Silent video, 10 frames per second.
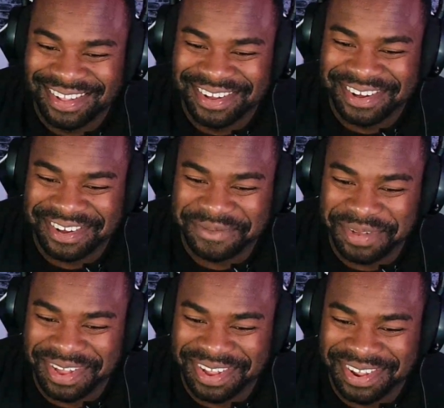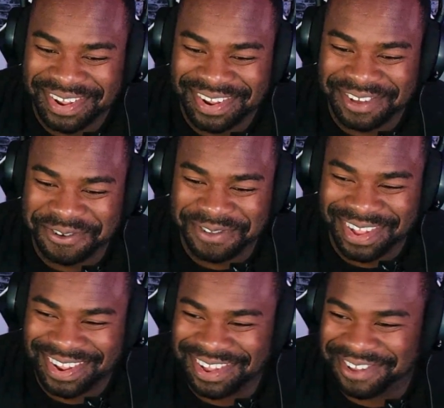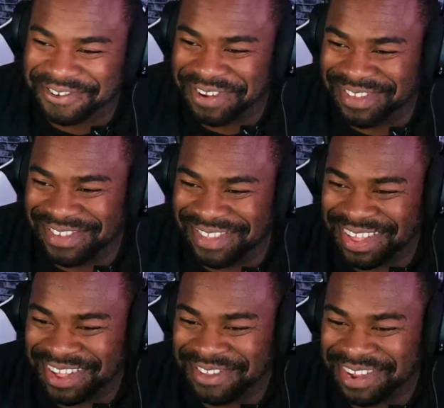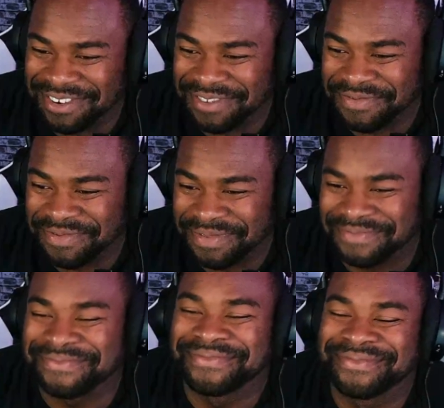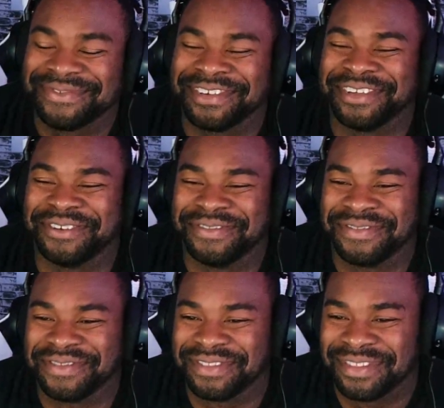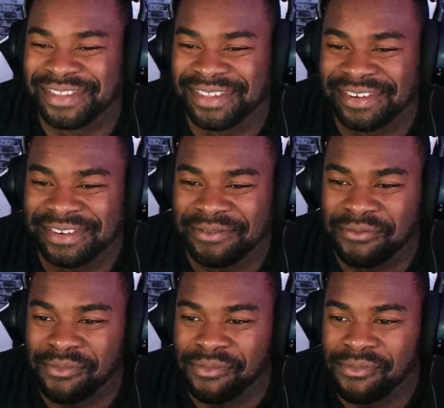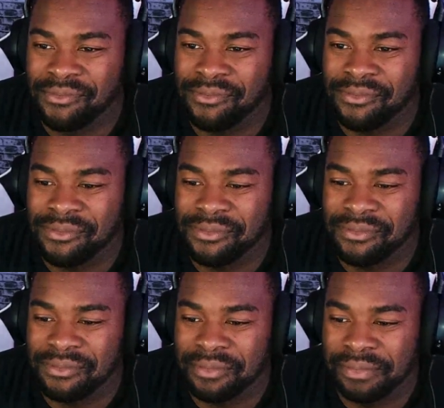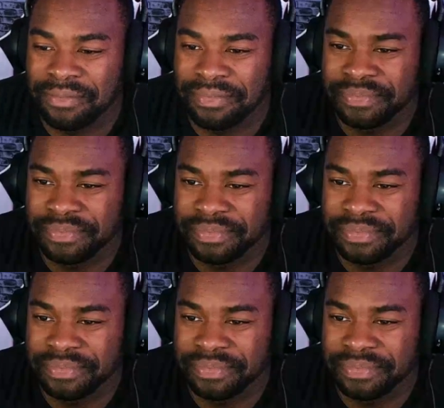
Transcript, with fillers: Oh man. The old like Dick Tracy style I approached there. her and said, Hey, how's it going?